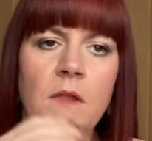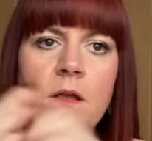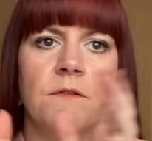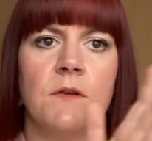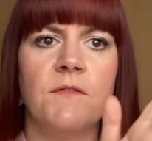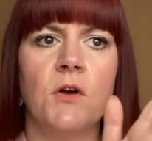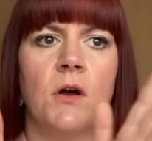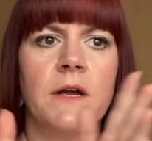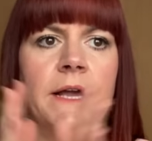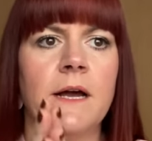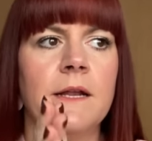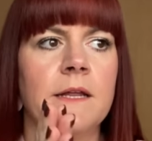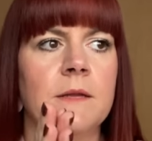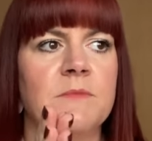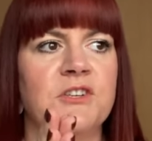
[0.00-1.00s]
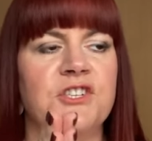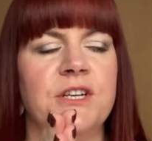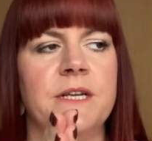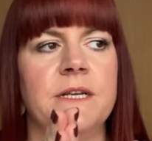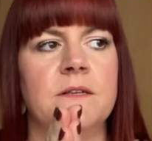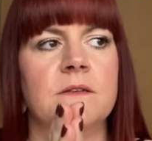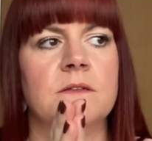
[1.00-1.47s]
So I've got a Callie and the
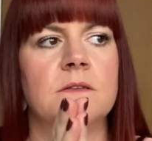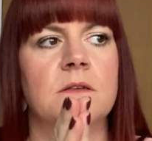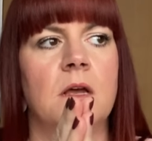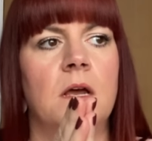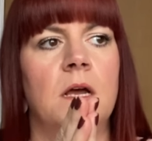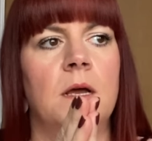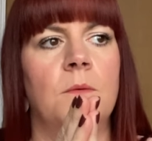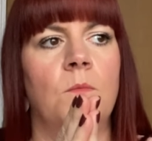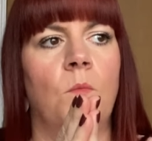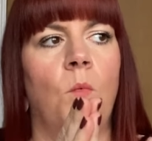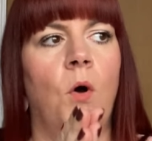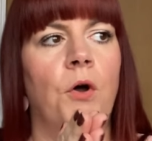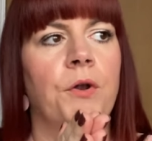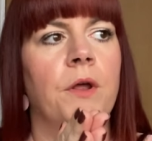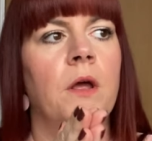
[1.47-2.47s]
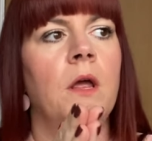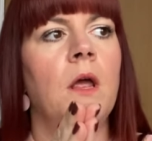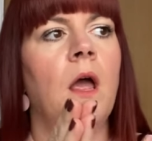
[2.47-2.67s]
Machines one,